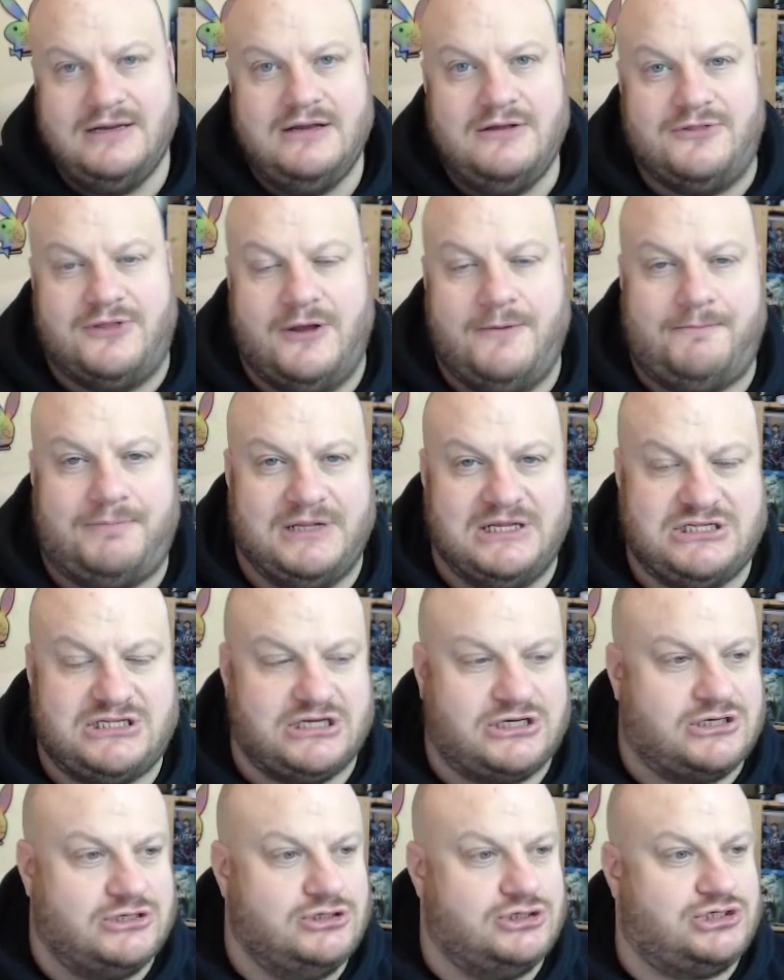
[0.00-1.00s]
that
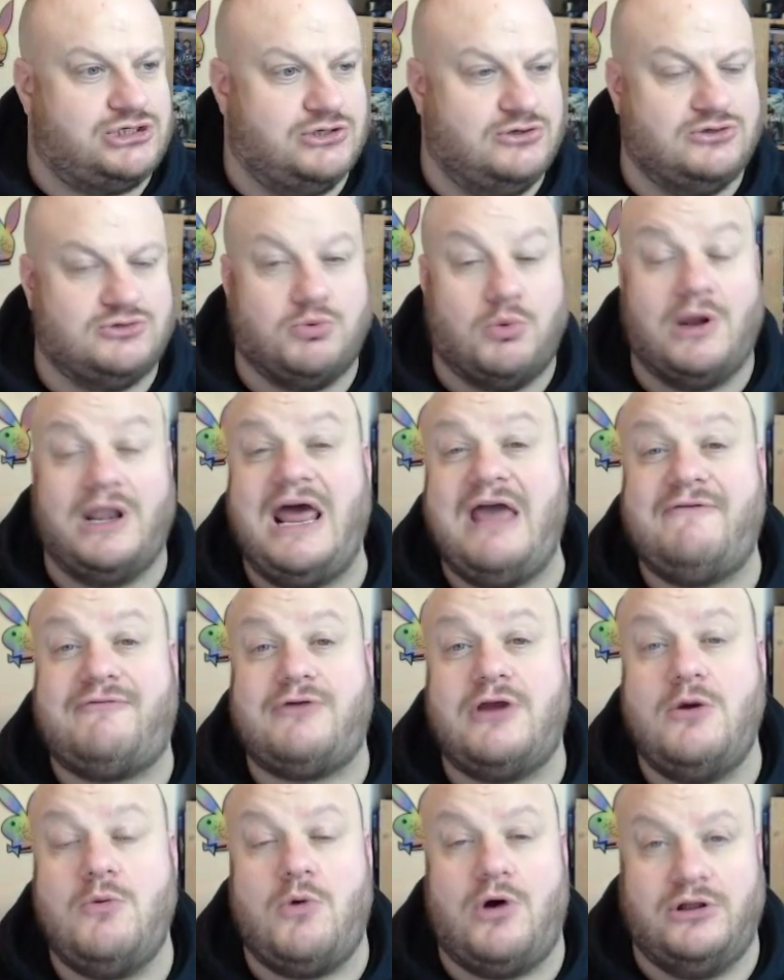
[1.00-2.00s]
Blizzard can choose whatever
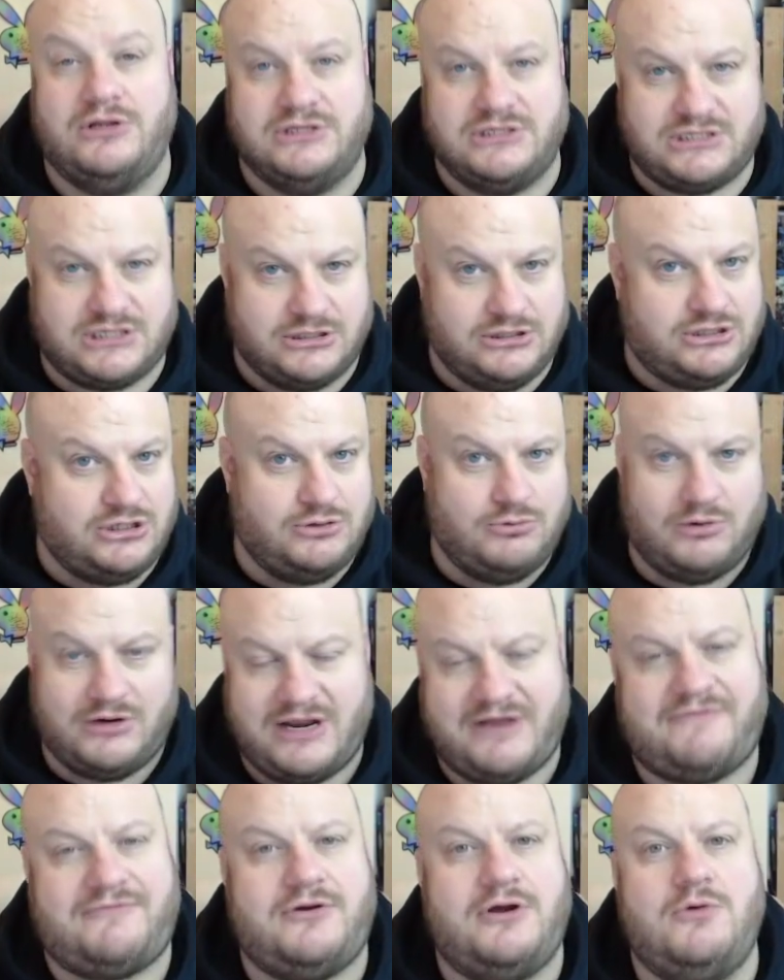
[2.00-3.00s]
it wants, can do
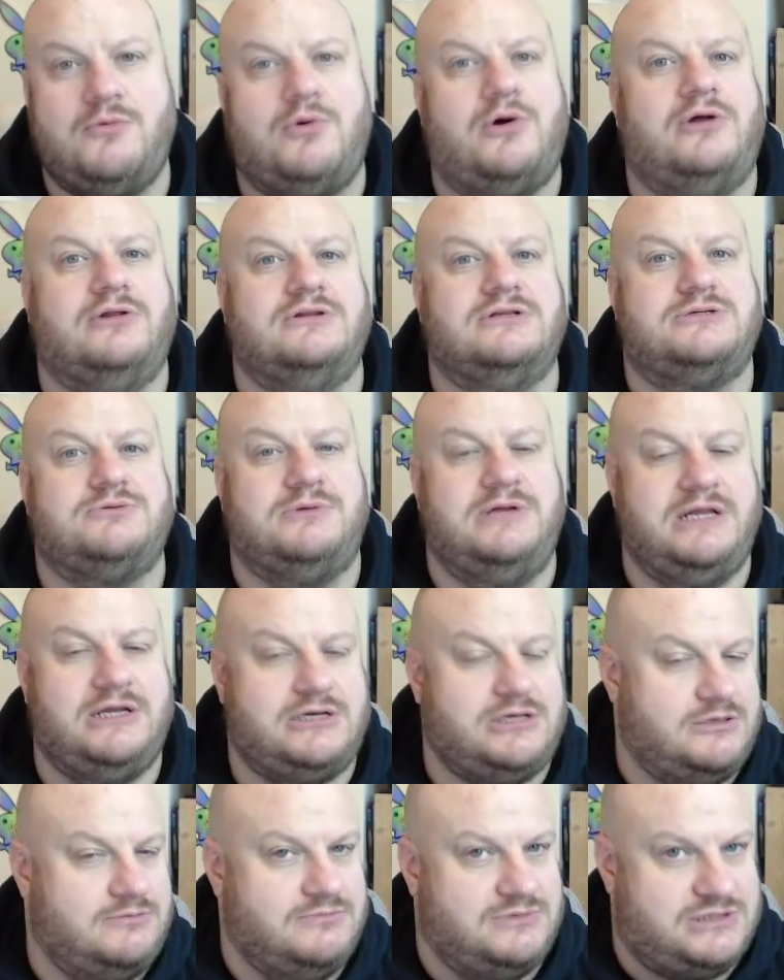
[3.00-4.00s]
whatever it wants when it
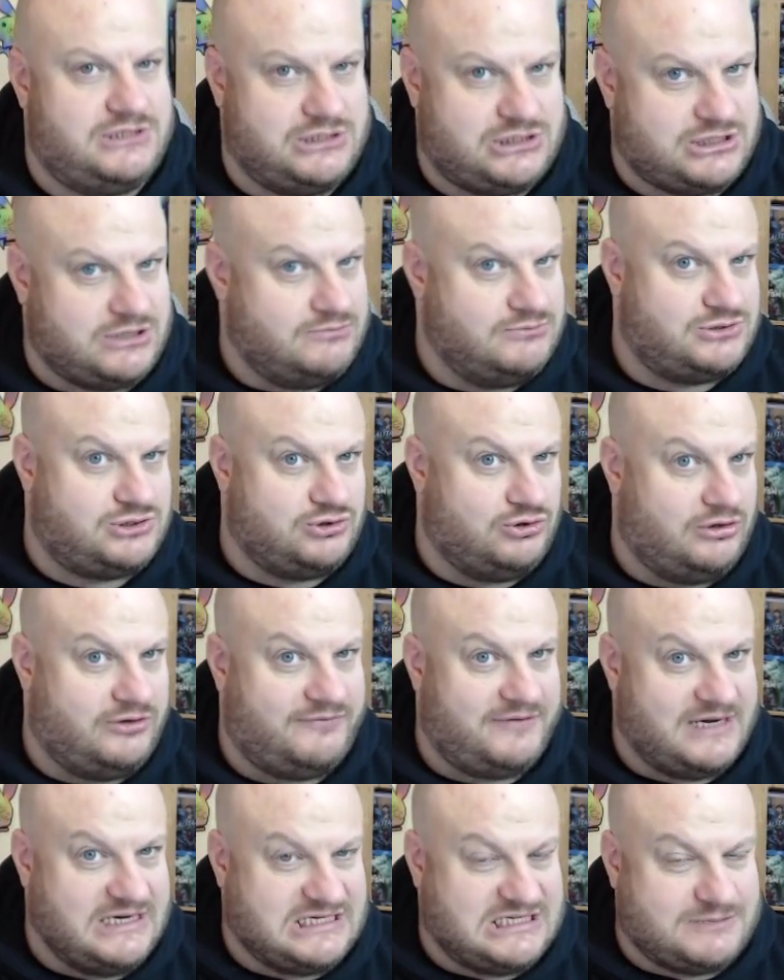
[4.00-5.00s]
comes to some sort
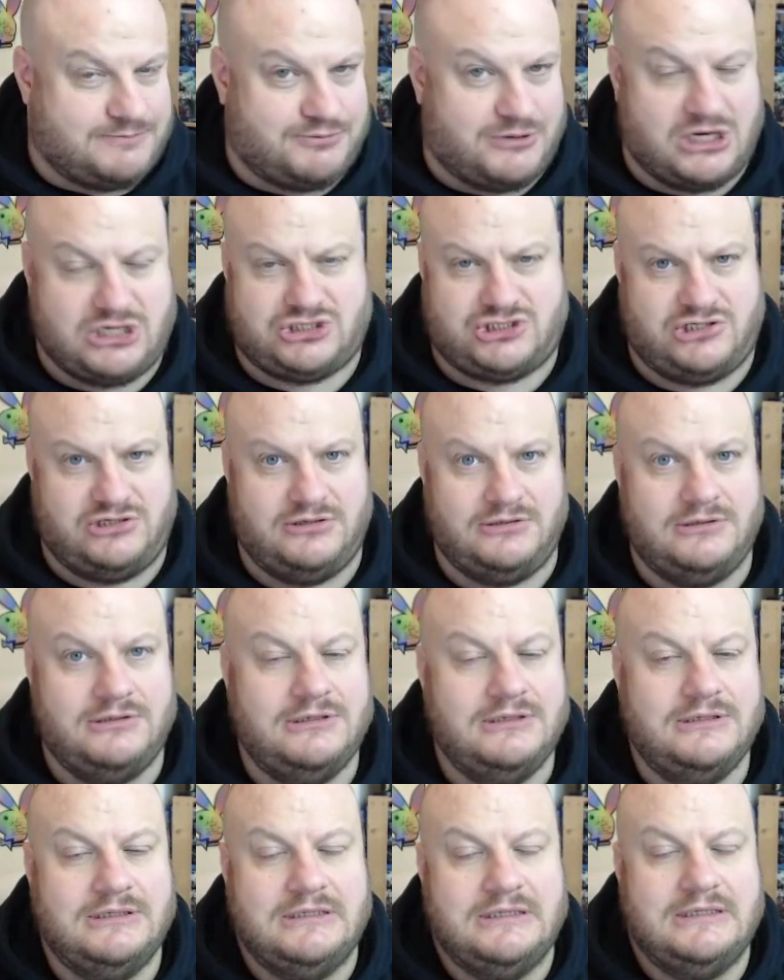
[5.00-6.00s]
of expression.
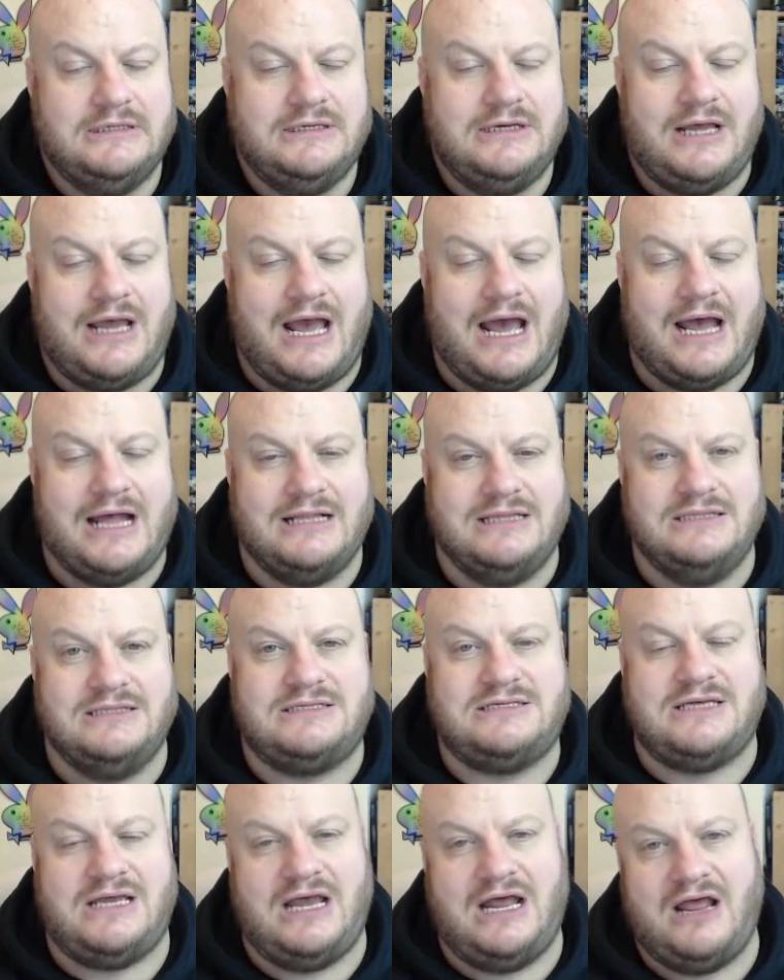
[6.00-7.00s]

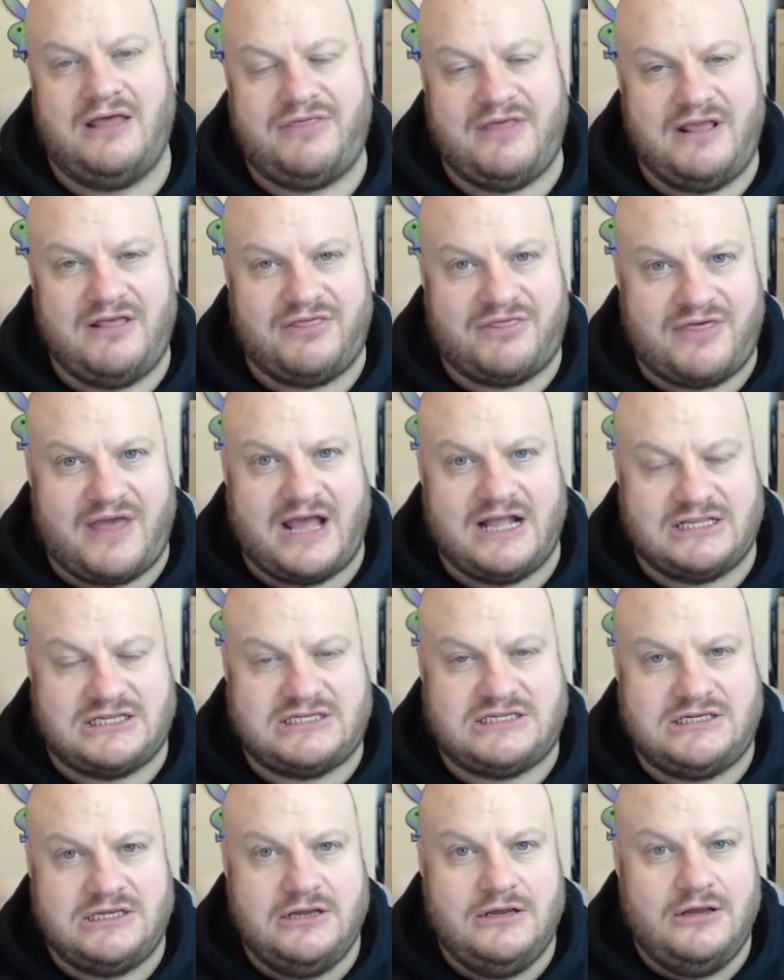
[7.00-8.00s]
And uh, I think
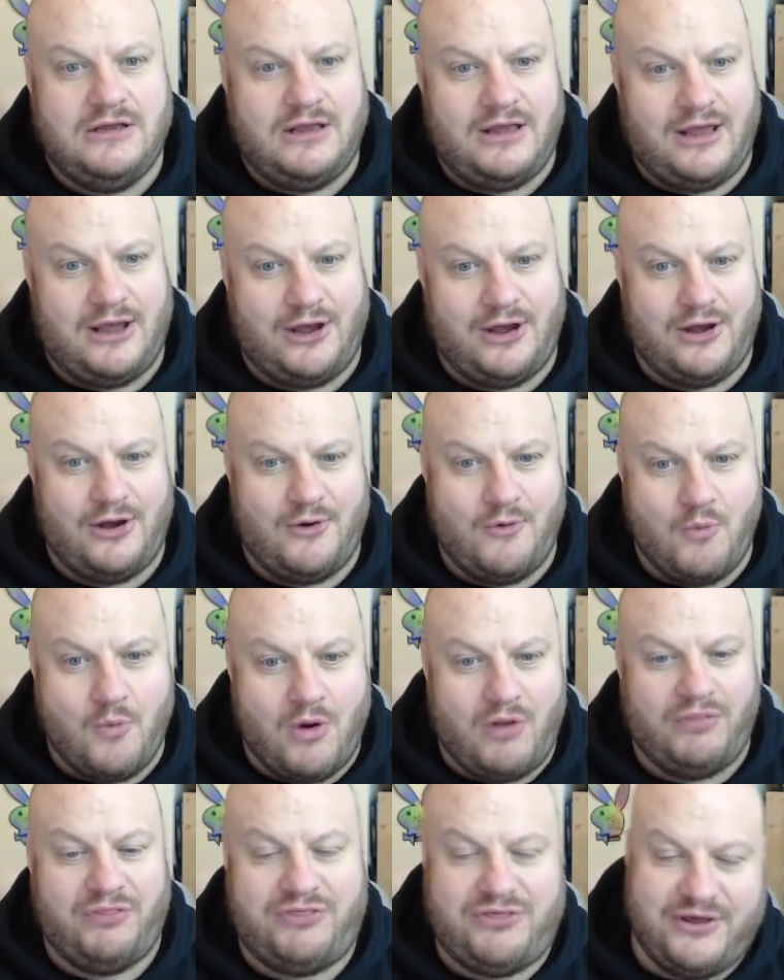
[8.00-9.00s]
that's uh,
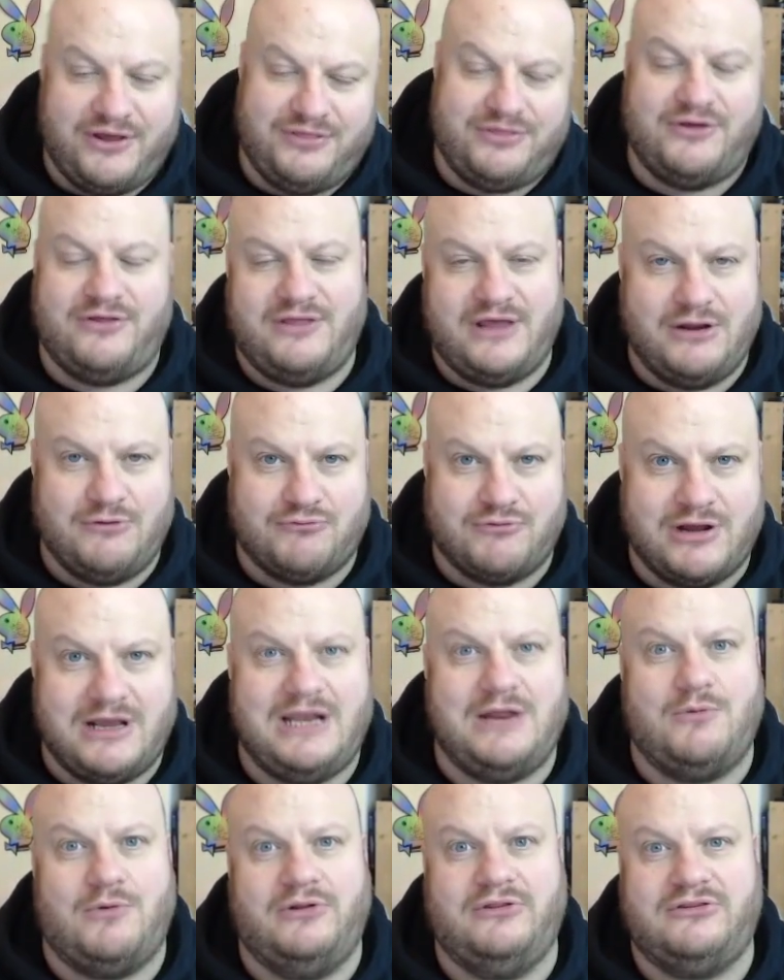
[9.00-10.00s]
one thing that they
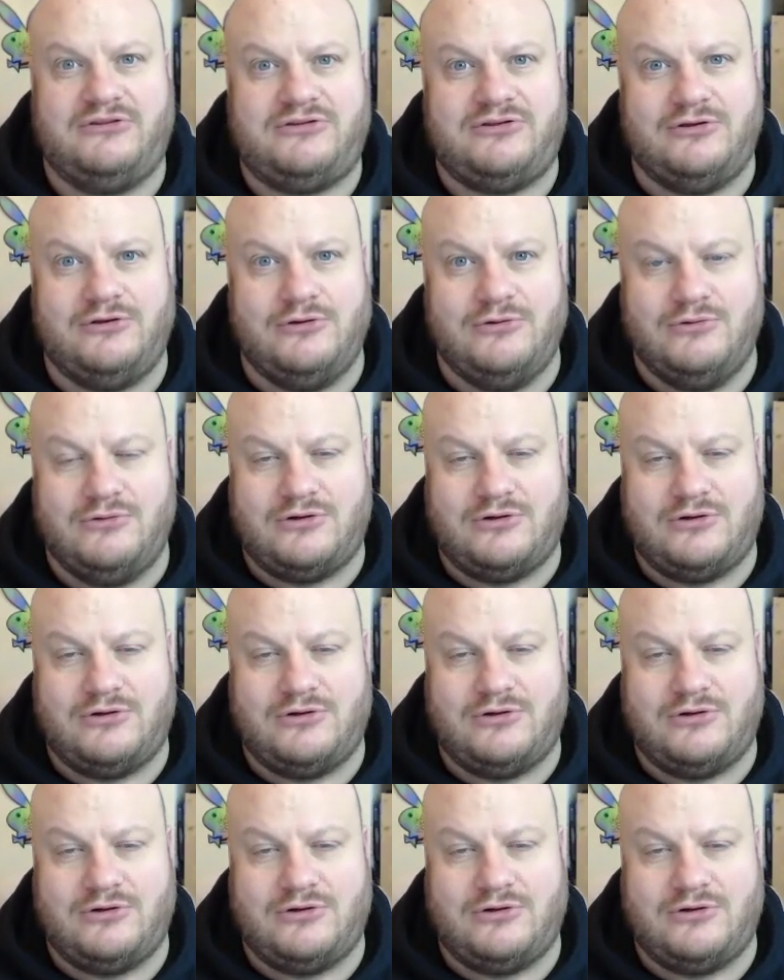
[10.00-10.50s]
really want to